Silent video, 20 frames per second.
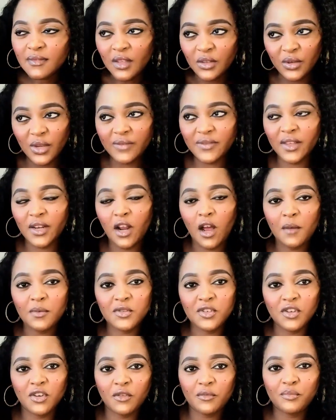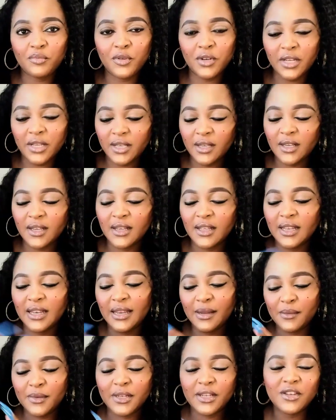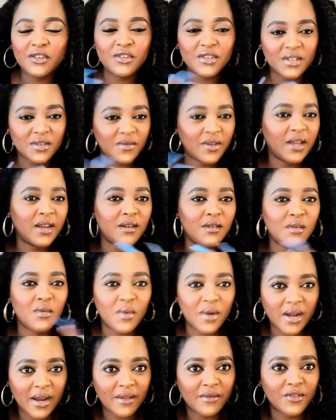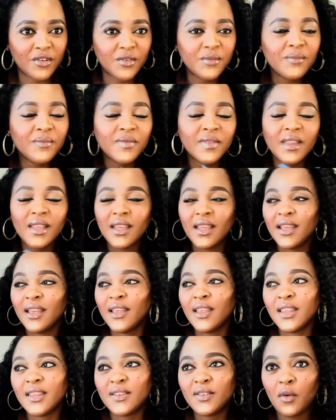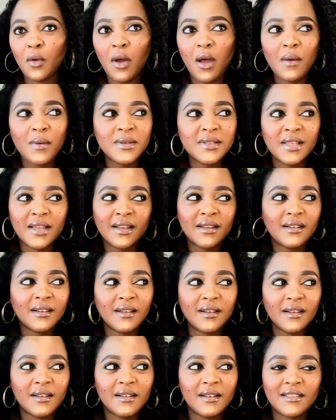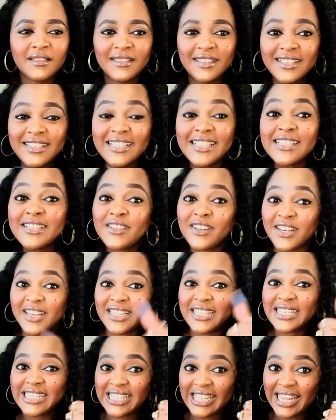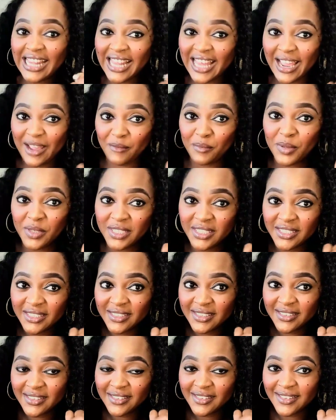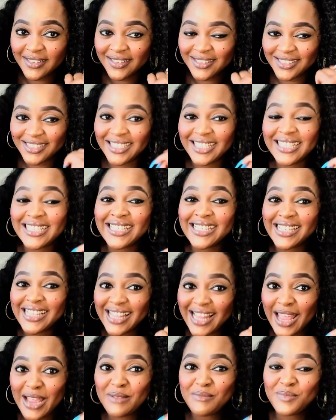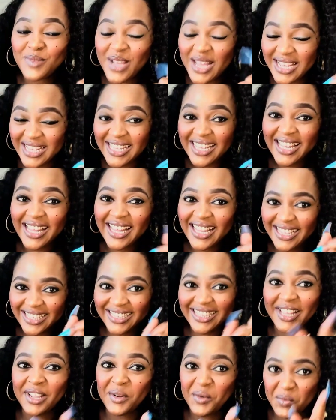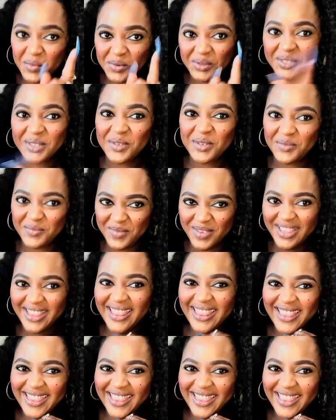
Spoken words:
you have that option of putting a lemon in your Savannah or what have you. So I was like, this is gonna slap. It's gonna slap like Will Smith.